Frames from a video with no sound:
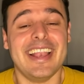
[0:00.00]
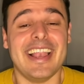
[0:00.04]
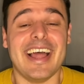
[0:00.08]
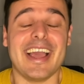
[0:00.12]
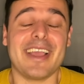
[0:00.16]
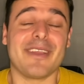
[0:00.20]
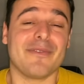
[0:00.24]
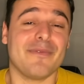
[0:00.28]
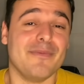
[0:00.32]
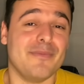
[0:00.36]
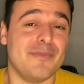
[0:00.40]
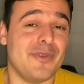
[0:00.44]

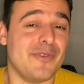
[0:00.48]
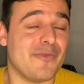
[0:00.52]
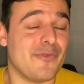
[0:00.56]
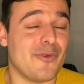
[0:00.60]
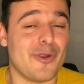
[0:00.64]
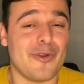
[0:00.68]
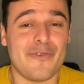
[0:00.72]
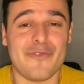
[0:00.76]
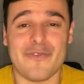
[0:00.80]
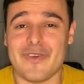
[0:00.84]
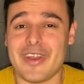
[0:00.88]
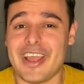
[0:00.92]
like
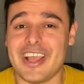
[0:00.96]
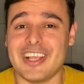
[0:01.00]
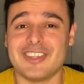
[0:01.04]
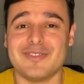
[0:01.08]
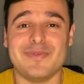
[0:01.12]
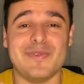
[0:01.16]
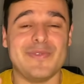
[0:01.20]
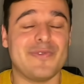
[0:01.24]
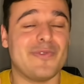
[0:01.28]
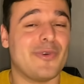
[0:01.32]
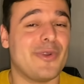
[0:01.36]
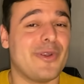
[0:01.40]
before
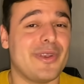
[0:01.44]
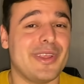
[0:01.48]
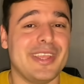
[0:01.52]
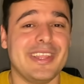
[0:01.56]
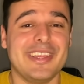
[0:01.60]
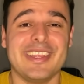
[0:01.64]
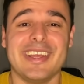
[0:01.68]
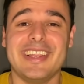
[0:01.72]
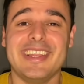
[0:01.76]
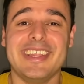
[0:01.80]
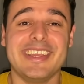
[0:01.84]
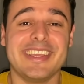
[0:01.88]
France, before
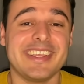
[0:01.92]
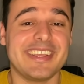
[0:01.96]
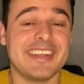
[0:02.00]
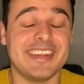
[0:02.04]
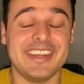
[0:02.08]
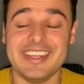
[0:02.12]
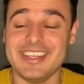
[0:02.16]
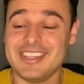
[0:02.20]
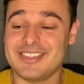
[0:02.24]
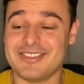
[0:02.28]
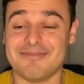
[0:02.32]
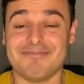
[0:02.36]
Italy,
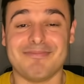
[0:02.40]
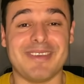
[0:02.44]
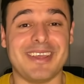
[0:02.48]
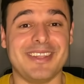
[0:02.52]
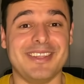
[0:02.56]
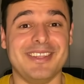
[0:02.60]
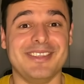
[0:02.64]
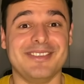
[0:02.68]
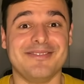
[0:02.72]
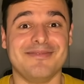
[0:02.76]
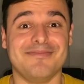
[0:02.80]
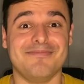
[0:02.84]
Greece,
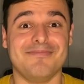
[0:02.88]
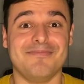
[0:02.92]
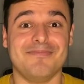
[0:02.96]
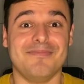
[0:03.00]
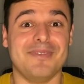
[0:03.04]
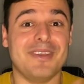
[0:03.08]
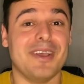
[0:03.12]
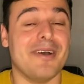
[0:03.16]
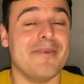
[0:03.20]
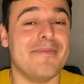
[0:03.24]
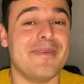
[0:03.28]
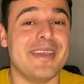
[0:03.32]
and this.
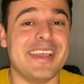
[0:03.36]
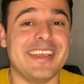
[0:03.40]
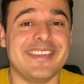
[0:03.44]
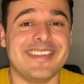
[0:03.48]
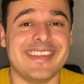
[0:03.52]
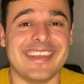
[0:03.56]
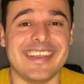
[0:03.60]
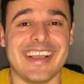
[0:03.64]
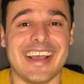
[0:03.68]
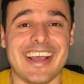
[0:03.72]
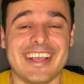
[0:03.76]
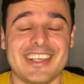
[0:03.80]

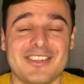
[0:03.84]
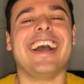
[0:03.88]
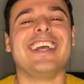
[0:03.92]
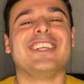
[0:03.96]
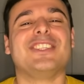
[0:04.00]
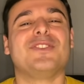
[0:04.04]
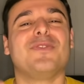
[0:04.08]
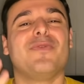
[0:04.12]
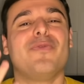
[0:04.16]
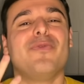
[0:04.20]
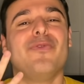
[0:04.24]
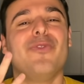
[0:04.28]
Amazing, guys.
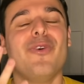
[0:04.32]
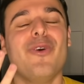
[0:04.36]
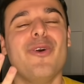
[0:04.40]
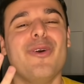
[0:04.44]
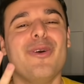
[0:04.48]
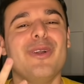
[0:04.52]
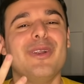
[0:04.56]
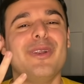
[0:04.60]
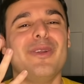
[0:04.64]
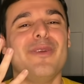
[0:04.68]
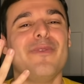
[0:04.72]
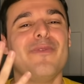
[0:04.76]
Guys,
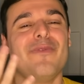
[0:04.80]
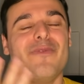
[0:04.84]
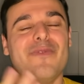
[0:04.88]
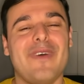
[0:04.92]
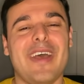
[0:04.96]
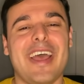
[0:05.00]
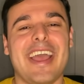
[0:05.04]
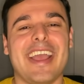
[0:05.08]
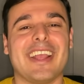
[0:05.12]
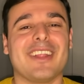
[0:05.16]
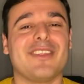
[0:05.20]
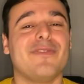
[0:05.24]
four
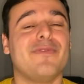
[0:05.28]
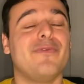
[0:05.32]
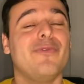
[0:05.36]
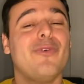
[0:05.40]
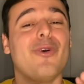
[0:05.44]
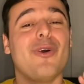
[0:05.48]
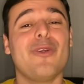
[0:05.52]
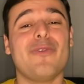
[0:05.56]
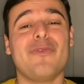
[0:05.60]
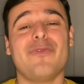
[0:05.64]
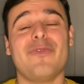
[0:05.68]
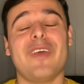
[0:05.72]

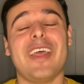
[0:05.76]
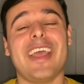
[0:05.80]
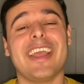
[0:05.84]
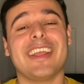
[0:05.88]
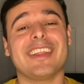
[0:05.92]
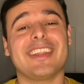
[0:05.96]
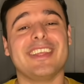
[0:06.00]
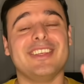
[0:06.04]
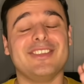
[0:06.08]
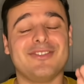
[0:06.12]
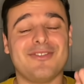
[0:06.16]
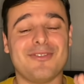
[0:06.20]

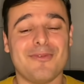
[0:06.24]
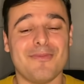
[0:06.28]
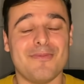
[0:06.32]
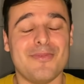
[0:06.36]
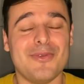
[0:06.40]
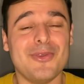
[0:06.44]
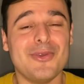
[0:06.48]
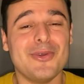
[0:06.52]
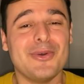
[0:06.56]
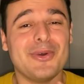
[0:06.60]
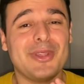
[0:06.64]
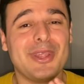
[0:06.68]
fact is the
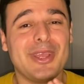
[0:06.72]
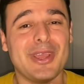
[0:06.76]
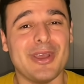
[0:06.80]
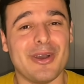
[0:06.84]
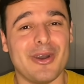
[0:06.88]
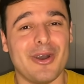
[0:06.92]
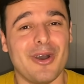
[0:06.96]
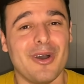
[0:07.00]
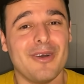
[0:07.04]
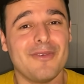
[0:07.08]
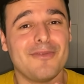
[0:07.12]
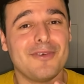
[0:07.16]
beauty
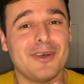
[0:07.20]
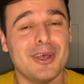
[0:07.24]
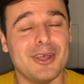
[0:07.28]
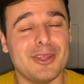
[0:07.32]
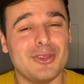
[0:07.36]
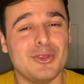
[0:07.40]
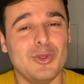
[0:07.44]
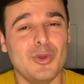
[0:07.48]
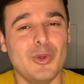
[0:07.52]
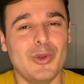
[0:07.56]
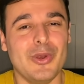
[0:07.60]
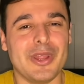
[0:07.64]
of
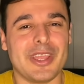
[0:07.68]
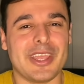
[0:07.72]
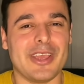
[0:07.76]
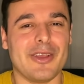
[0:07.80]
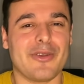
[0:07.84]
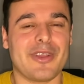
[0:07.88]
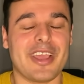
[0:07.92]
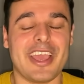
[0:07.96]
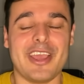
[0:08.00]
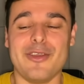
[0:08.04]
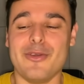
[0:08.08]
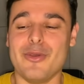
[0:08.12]
Turkey,
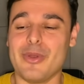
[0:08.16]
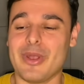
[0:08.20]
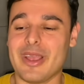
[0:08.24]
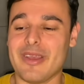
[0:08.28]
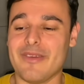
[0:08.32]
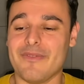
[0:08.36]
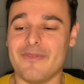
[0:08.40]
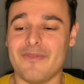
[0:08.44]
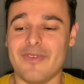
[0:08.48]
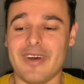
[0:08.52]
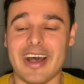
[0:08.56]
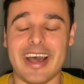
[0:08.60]
okay? You
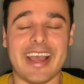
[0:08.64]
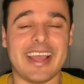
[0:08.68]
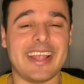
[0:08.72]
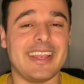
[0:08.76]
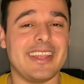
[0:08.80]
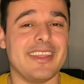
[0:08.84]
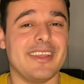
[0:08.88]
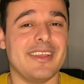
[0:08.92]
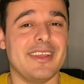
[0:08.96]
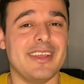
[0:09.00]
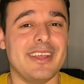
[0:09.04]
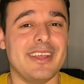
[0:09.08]
can
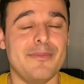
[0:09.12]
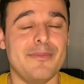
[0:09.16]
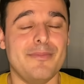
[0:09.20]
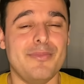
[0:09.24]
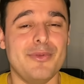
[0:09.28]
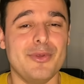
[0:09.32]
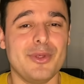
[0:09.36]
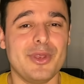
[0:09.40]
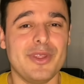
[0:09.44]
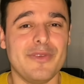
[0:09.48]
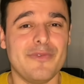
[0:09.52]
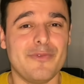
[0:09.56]
find
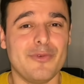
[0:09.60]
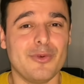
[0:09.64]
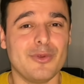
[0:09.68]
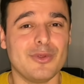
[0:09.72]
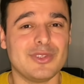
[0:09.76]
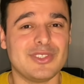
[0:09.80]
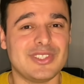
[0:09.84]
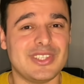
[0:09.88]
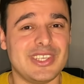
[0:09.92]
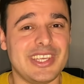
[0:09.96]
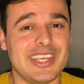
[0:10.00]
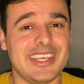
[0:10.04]

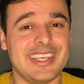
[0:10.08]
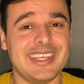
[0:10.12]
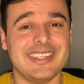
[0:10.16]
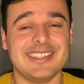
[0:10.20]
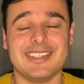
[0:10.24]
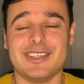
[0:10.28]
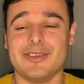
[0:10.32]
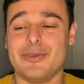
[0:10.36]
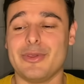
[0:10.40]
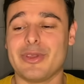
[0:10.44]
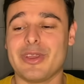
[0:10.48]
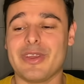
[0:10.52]
beautiful
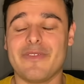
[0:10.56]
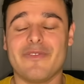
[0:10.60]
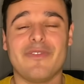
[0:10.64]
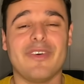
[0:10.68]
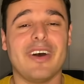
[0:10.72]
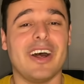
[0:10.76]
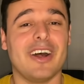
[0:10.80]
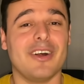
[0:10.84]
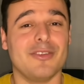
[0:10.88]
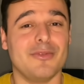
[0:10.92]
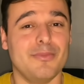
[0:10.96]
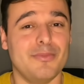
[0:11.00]
seas, you can
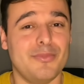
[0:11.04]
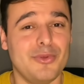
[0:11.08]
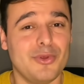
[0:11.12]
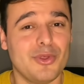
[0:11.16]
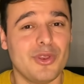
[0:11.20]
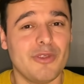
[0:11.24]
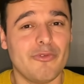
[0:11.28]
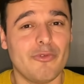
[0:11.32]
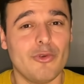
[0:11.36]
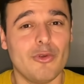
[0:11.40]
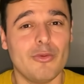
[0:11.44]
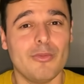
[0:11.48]
find
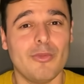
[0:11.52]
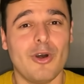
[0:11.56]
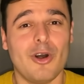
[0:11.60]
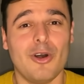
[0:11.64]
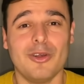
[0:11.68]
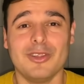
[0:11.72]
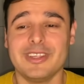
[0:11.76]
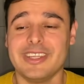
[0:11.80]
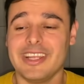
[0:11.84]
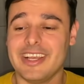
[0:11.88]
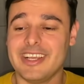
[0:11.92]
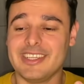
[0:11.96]
beautiful
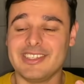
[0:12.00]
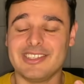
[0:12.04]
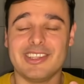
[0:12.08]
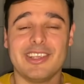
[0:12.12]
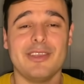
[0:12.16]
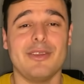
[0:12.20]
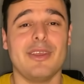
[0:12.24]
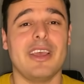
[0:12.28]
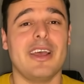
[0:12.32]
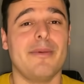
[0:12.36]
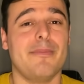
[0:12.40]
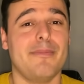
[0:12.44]
mountains,
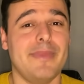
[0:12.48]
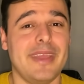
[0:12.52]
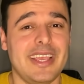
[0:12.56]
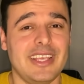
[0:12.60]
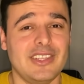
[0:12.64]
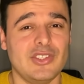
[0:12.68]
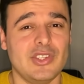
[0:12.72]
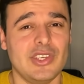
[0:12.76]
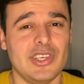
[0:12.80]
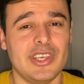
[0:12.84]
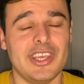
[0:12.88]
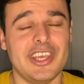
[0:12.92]

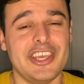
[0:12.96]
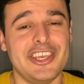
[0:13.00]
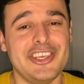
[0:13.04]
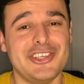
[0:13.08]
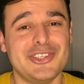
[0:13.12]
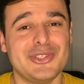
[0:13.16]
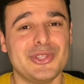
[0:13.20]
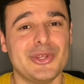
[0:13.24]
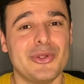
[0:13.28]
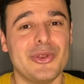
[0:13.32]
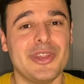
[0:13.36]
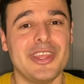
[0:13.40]
amazing
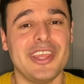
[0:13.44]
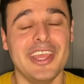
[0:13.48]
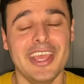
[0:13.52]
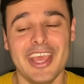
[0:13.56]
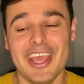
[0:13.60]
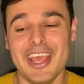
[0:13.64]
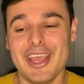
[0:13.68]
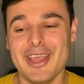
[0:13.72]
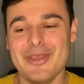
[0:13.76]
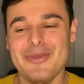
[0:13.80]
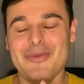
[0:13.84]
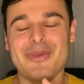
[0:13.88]

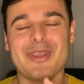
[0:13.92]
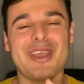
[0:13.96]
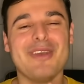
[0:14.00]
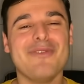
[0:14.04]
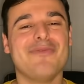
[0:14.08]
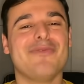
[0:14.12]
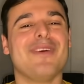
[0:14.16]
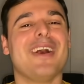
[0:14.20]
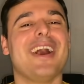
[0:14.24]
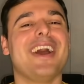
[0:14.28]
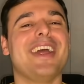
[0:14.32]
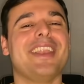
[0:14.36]
history, you
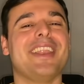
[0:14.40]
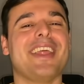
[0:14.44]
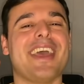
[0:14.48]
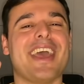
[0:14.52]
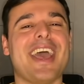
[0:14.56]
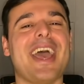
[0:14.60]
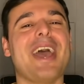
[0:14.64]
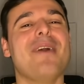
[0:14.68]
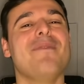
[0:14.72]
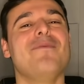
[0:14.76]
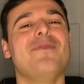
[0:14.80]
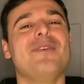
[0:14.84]
can find
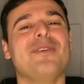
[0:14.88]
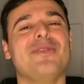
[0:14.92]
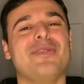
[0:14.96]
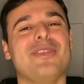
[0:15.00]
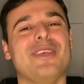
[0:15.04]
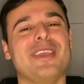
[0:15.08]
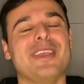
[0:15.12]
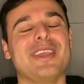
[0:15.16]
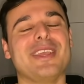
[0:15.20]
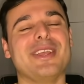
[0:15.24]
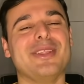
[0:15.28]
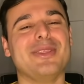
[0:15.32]

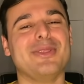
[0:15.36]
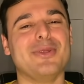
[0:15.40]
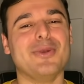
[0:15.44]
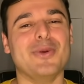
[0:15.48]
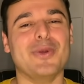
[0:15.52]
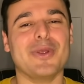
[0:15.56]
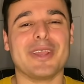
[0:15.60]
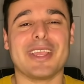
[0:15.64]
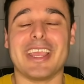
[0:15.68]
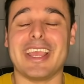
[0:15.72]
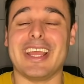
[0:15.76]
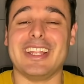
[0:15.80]
everything in
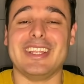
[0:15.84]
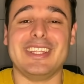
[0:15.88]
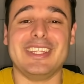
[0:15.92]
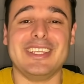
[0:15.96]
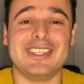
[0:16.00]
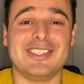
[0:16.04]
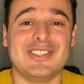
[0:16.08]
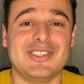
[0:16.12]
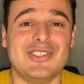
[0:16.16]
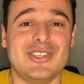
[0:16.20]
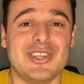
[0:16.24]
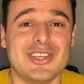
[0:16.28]
Turkey, and
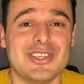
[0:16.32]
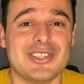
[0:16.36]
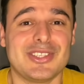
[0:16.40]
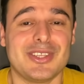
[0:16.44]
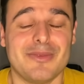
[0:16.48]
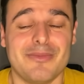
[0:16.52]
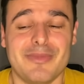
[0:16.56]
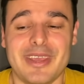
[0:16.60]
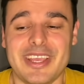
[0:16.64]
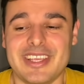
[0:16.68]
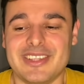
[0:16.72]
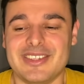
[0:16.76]
this is just
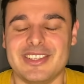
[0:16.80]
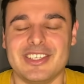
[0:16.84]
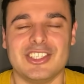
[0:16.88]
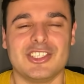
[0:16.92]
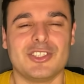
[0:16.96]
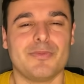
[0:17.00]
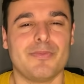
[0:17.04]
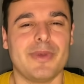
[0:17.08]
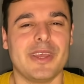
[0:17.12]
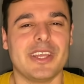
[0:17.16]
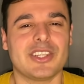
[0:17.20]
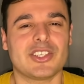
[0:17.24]
amazing,
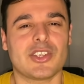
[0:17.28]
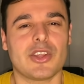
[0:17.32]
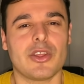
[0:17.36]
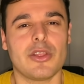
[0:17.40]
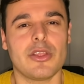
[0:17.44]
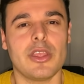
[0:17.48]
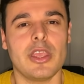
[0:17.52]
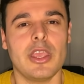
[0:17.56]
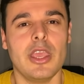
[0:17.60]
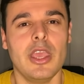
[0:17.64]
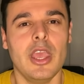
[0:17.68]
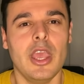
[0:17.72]

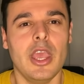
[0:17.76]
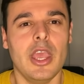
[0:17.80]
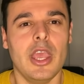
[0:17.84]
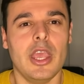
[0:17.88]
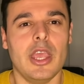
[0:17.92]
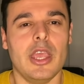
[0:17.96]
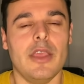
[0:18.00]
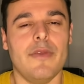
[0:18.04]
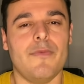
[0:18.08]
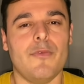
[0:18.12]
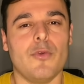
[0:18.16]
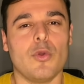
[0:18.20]
especially
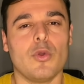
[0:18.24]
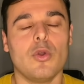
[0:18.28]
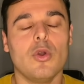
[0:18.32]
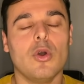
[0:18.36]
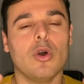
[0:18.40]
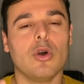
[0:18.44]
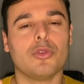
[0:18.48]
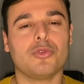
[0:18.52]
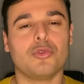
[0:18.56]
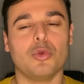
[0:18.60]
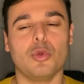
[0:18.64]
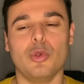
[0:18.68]
if you
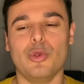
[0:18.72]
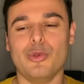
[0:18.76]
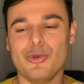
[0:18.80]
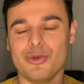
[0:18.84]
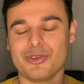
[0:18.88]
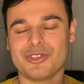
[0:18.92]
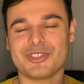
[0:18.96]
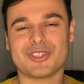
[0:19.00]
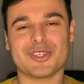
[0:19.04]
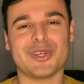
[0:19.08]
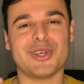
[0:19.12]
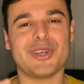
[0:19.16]
go to
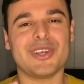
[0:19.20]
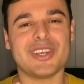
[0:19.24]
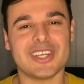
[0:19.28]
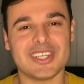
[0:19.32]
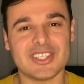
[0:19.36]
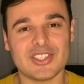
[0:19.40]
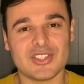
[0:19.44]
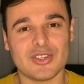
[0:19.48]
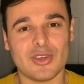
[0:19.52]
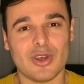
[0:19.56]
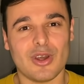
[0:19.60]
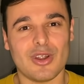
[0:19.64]
luxury
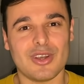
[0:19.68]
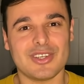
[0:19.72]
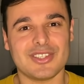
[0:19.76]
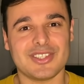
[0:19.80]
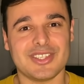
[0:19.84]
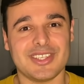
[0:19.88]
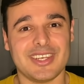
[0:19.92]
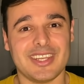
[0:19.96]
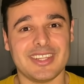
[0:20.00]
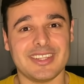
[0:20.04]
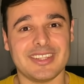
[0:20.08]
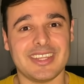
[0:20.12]

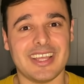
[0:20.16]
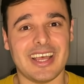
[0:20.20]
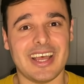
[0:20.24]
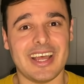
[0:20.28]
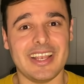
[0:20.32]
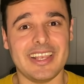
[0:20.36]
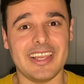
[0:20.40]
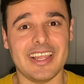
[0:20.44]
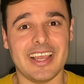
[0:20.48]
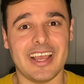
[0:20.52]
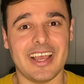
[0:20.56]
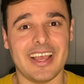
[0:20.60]
resorts in
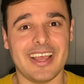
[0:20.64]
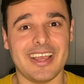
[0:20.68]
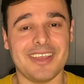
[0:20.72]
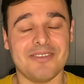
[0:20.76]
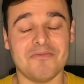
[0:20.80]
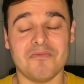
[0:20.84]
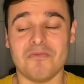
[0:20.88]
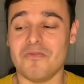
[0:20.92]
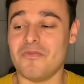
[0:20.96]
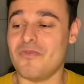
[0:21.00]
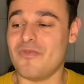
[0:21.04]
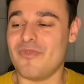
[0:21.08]
Antalya,
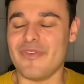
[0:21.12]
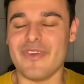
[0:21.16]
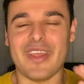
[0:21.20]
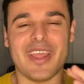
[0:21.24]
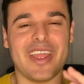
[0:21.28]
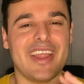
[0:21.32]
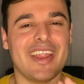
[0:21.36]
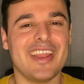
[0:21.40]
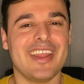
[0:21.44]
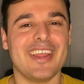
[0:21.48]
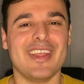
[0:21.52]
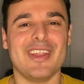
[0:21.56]

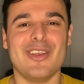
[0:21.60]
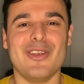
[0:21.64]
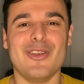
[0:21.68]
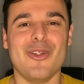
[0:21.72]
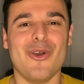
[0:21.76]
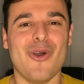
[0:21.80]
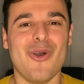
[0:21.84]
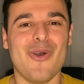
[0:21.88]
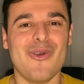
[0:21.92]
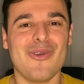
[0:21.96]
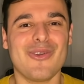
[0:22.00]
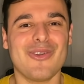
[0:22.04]
very
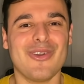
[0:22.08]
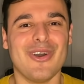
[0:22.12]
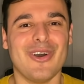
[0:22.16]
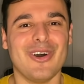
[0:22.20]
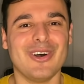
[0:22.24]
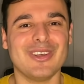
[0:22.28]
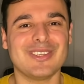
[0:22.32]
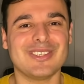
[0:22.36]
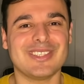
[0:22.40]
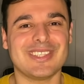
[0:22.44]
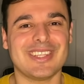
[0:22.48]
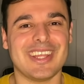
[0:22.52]
low
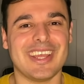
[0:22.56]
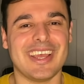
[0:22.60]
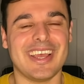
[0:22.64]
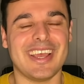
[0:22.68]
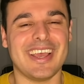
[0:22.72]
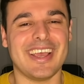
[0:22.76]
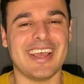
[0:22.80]
cost